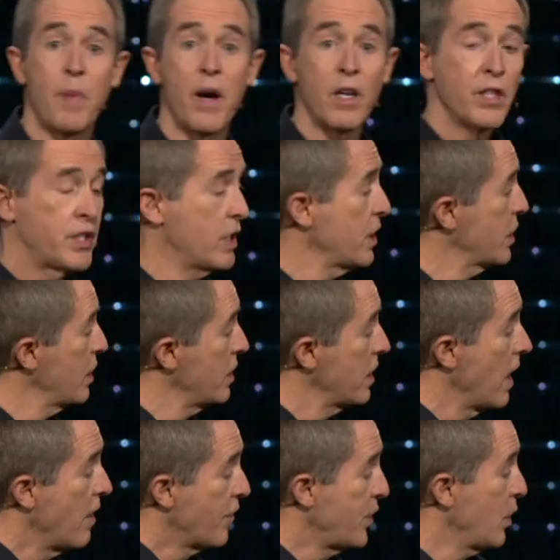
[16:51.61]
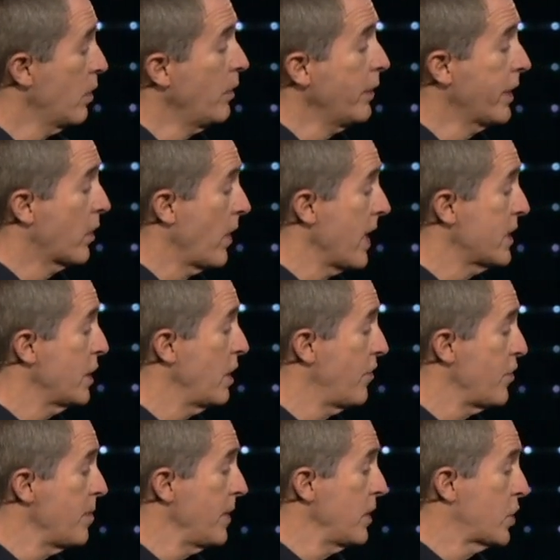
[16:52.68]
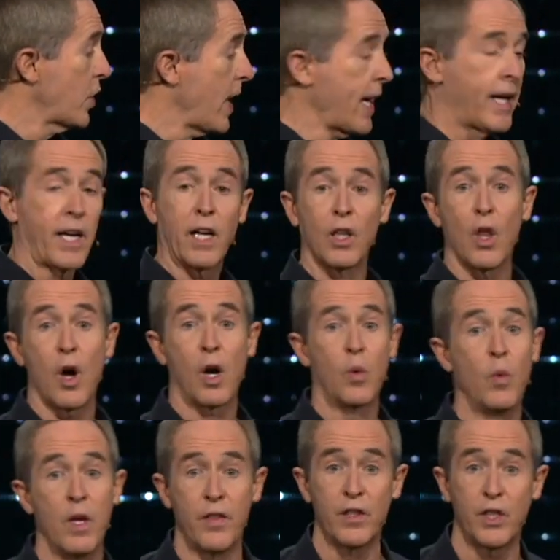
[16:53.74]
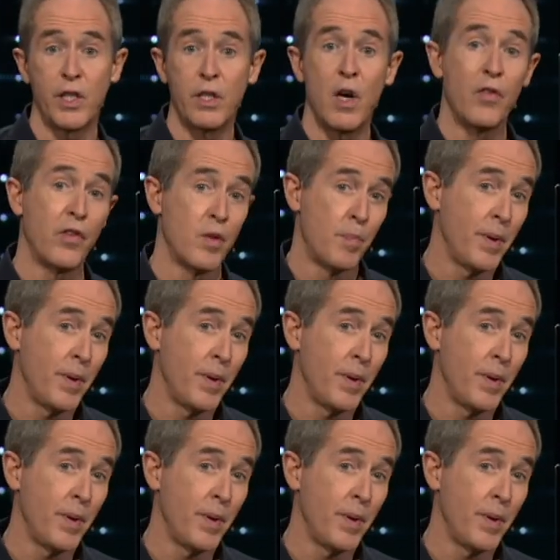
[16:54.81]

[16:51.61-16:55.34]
Better Decisions, Fewer Regrets. And if you've been tracking along with us, you know that the